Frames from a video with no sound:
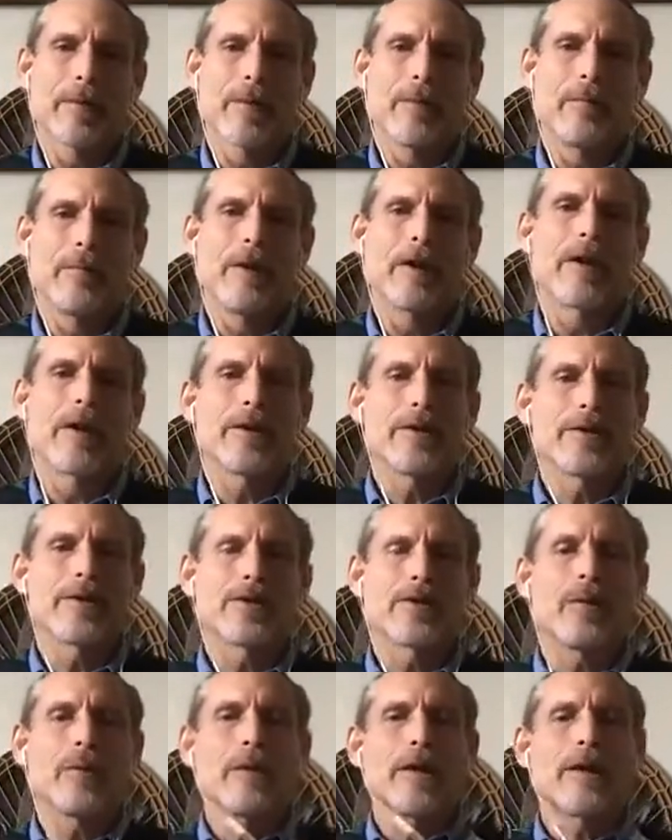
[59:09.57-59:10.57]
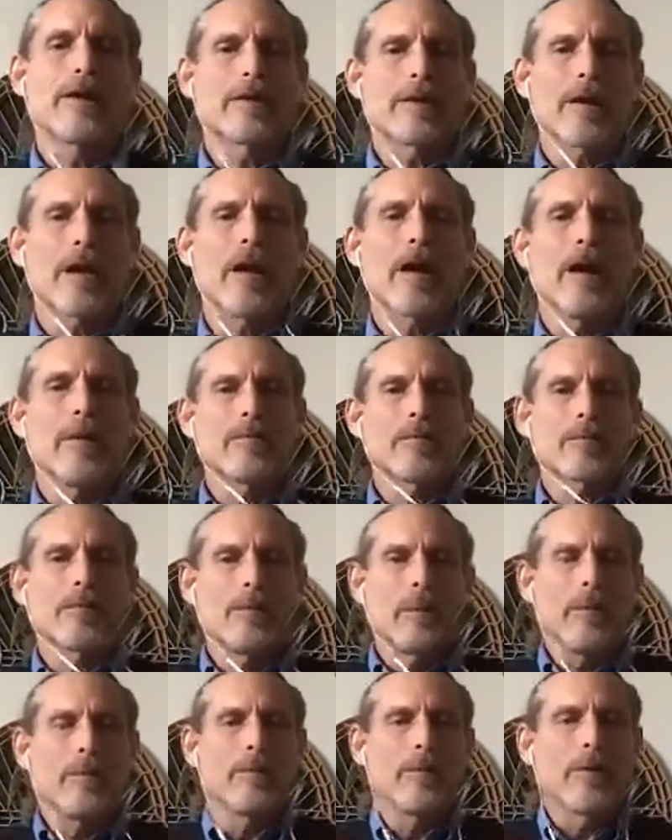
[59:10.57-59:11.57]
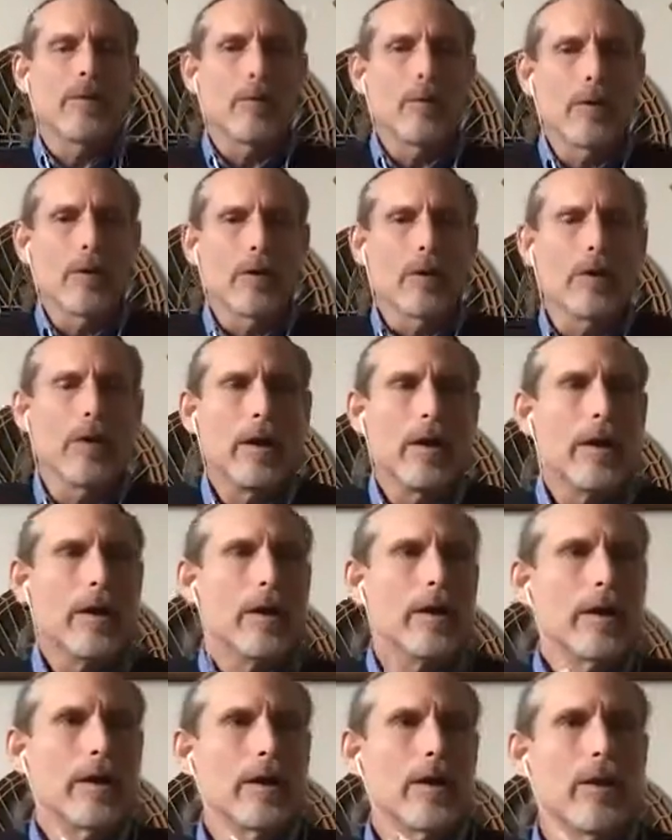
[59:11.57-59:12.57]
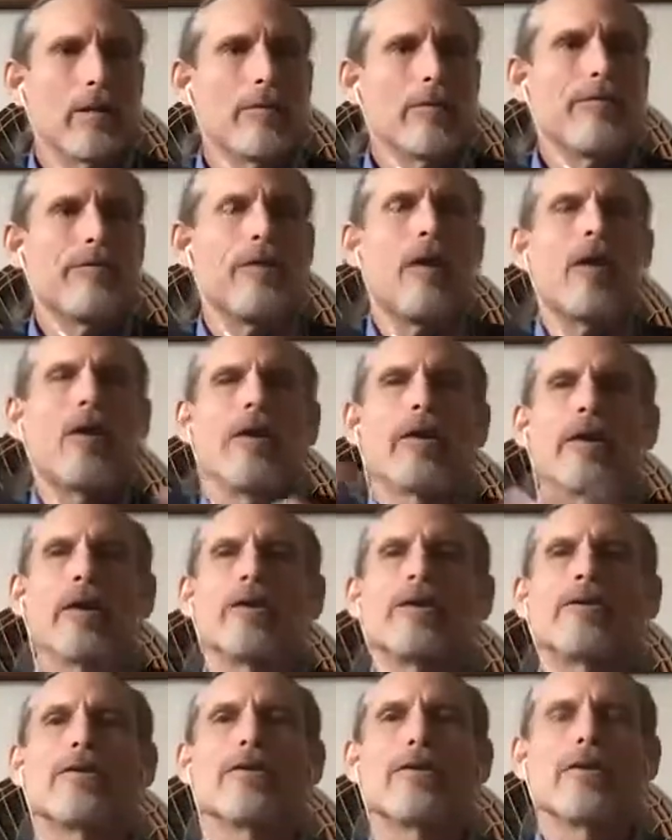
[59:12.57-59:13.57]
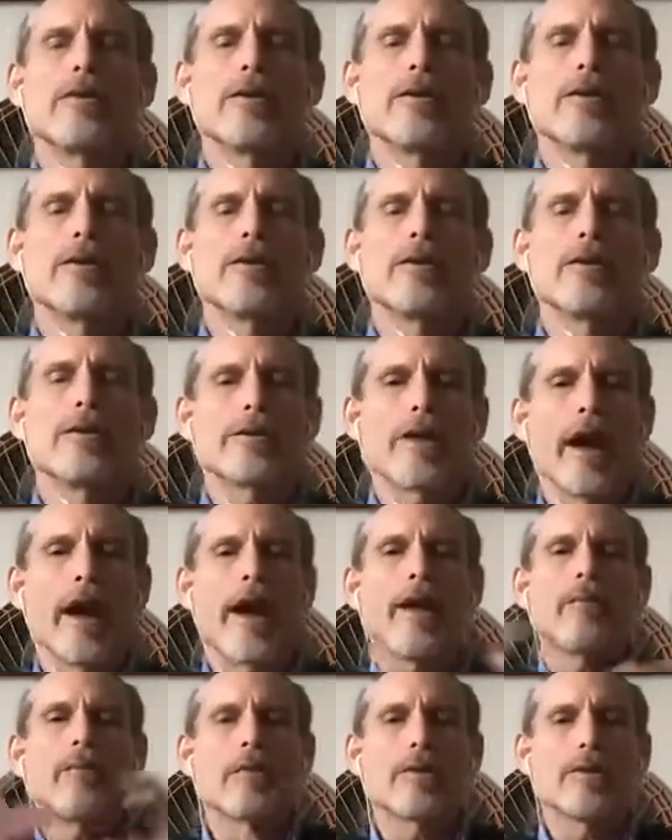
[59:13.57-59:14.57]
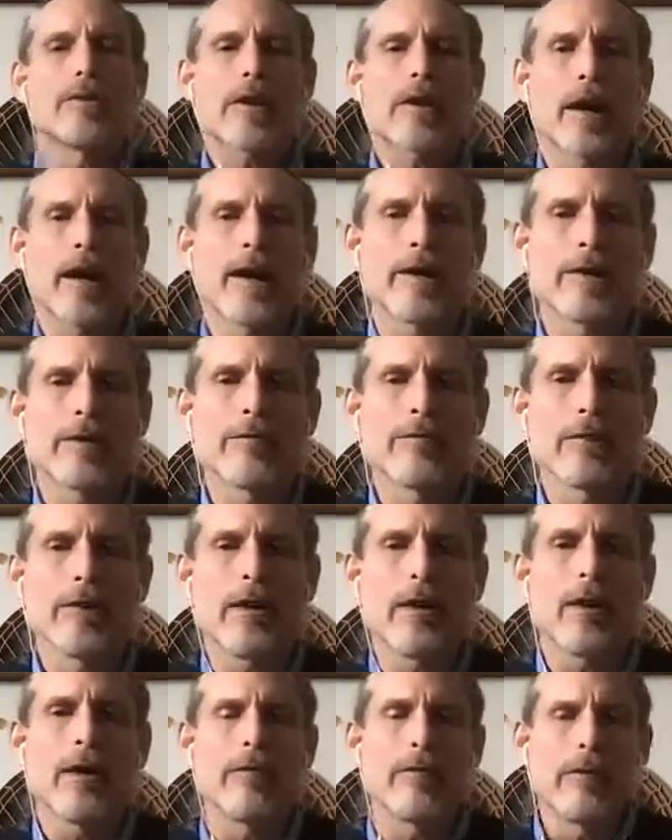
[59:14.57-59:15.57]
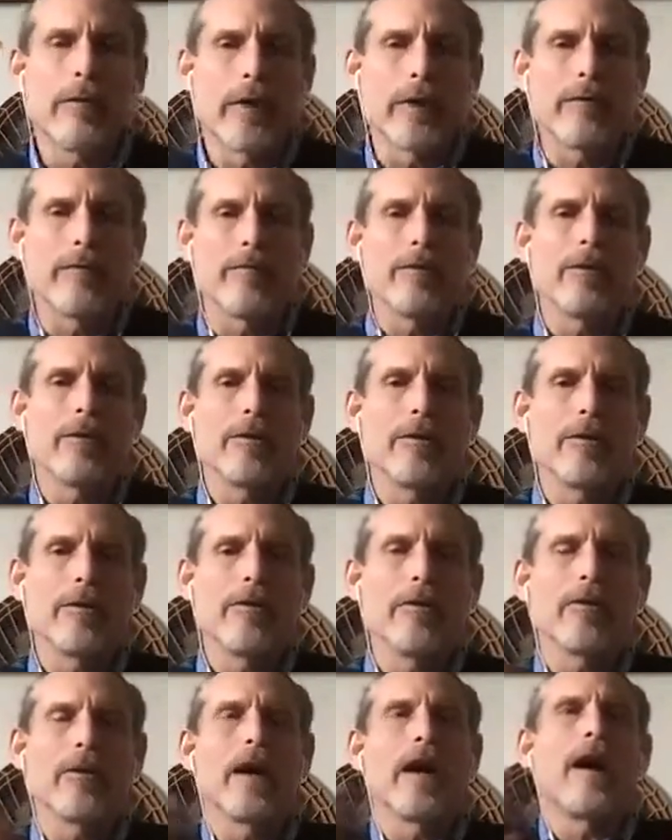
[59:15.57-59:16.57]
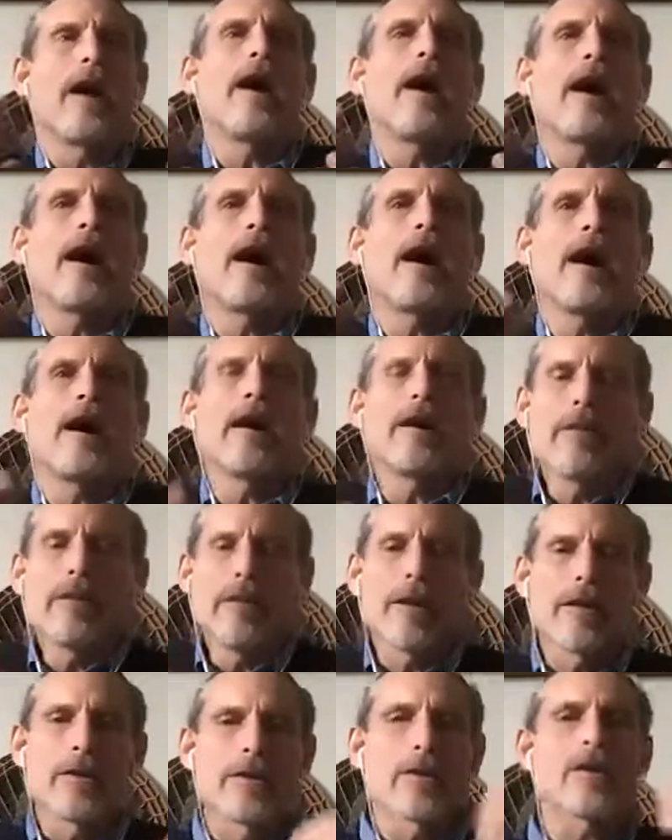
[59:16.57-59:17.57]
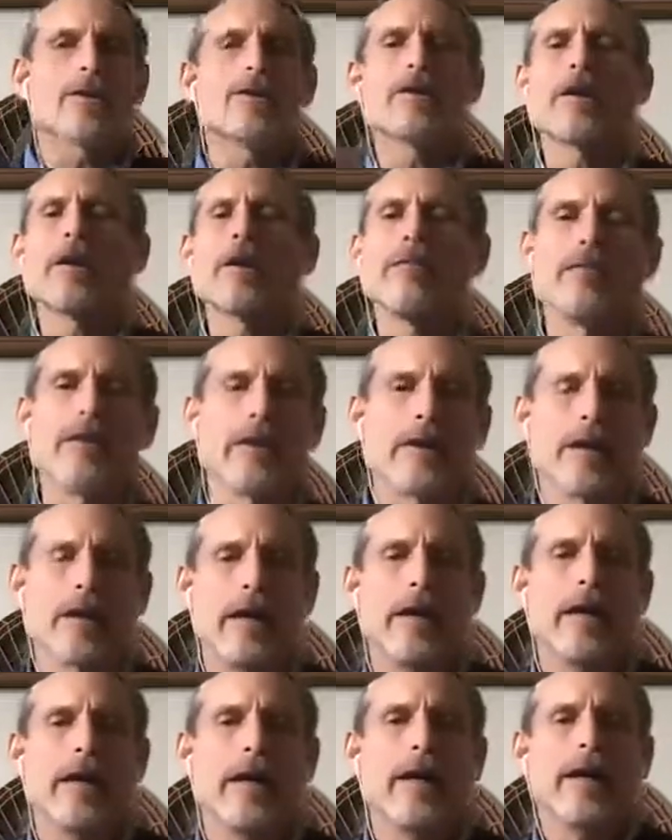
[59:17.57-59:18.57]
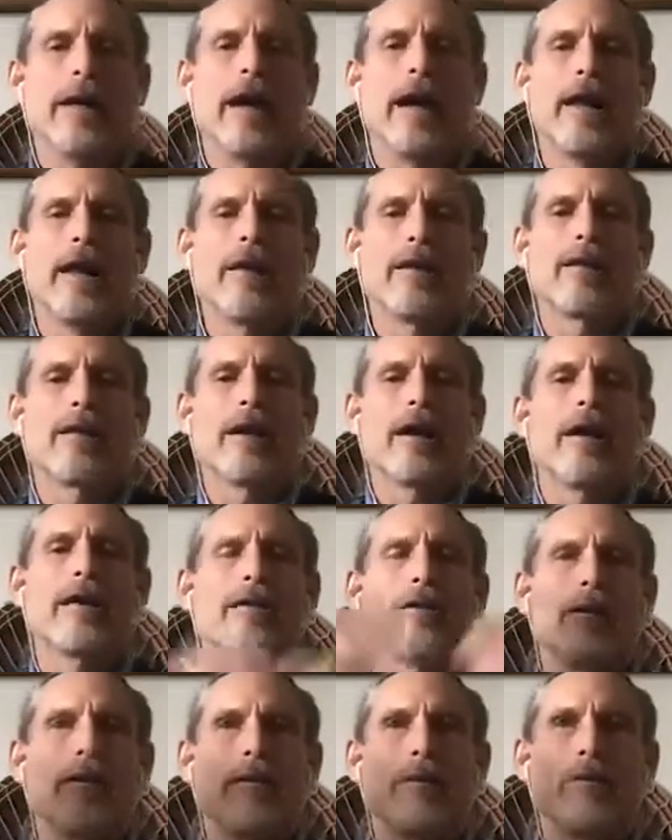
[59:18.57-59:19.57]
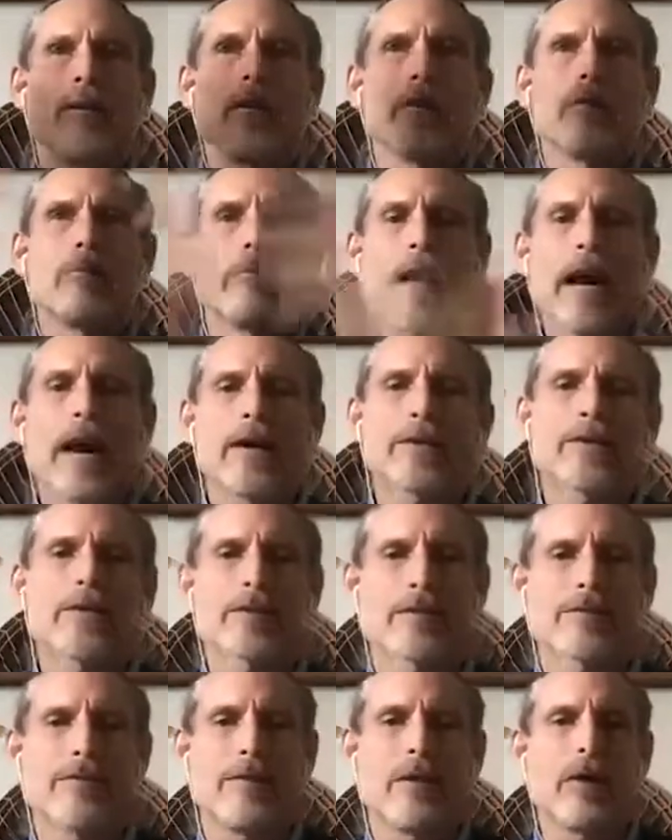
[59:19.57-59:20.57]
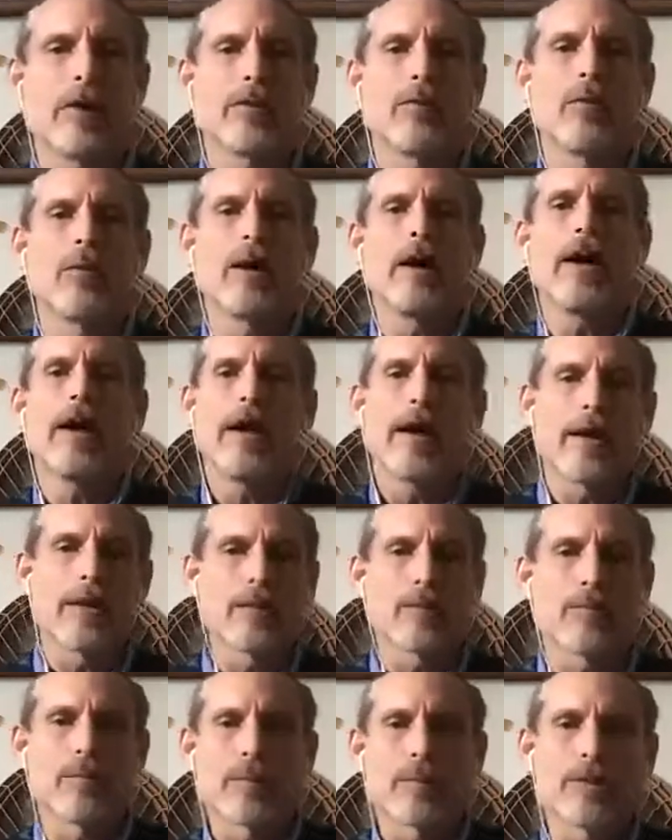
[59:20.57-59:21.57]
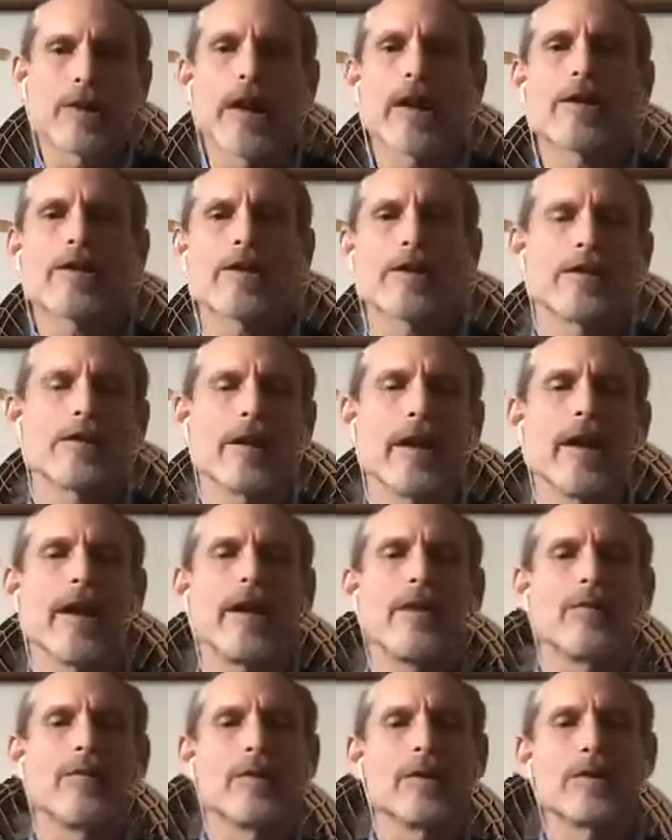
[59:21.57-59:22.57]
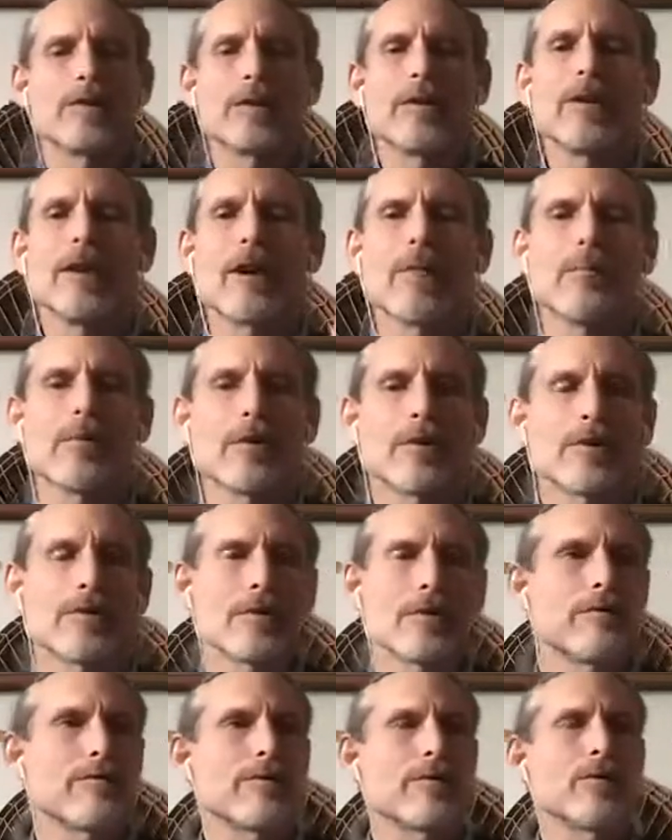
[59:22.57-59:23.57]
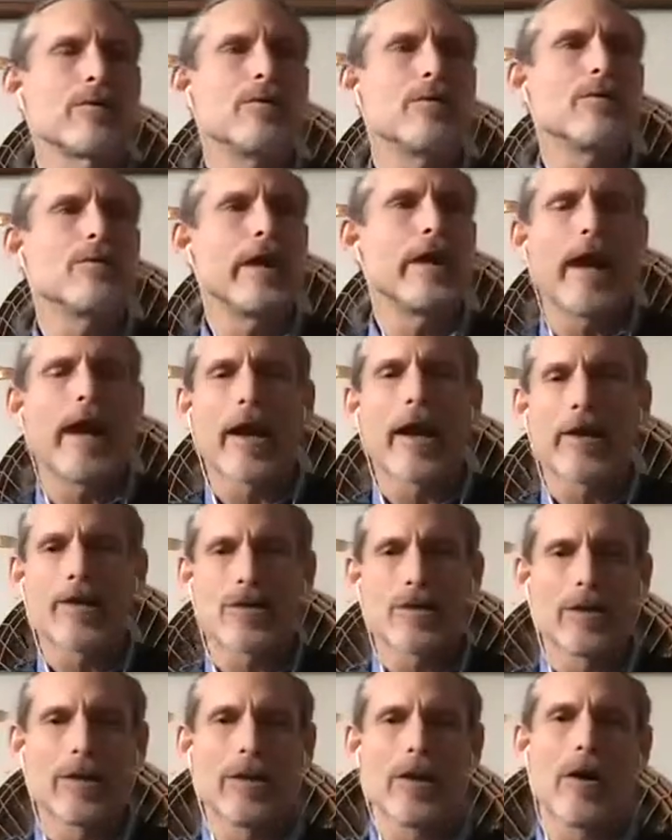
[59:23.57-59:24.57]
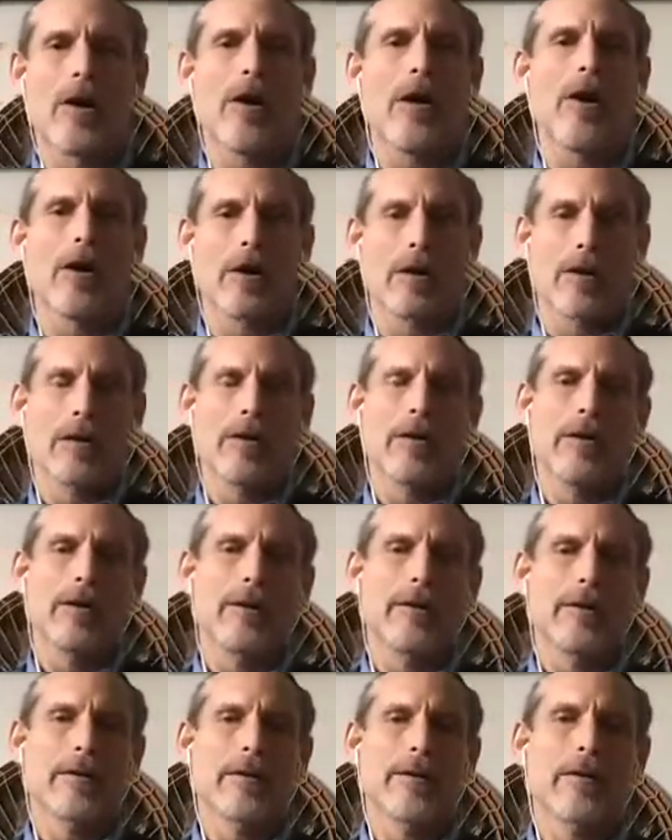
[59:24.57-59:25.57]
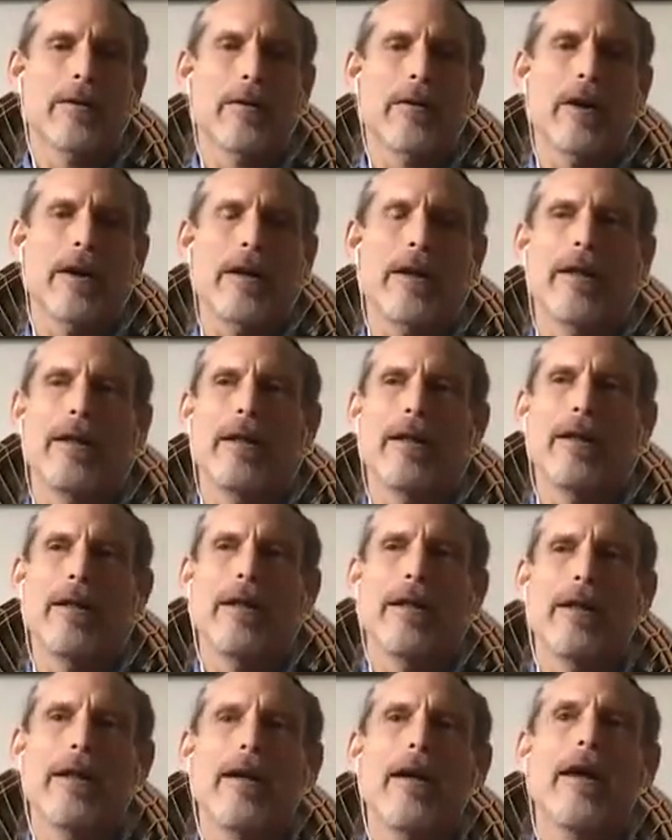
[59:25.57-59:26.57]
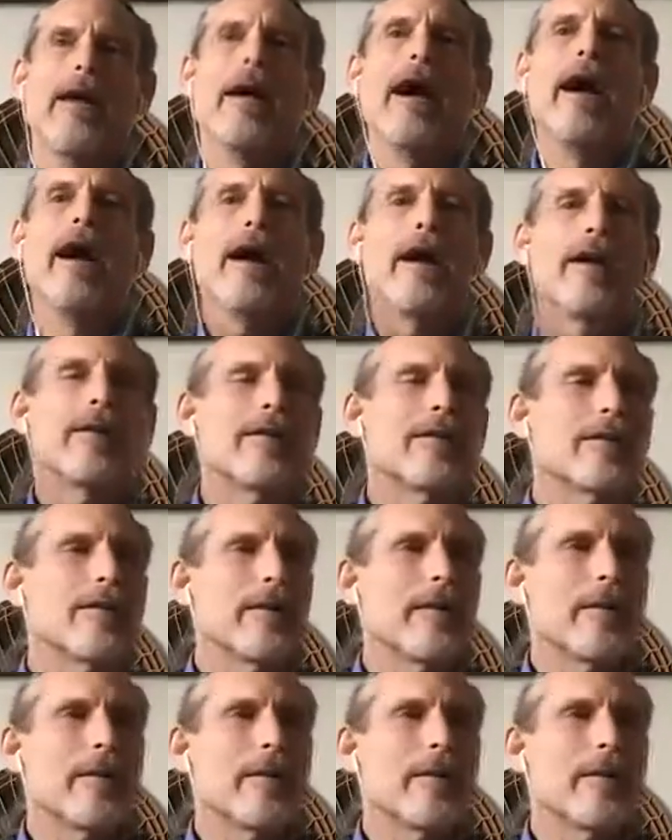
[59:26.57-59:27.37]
Because so many times people will, you know, fall into this amorous kind of love, and they feel the high and the addiction of it. And then when the masks fall away and the projections end, and we see that person for who they actually are, right? And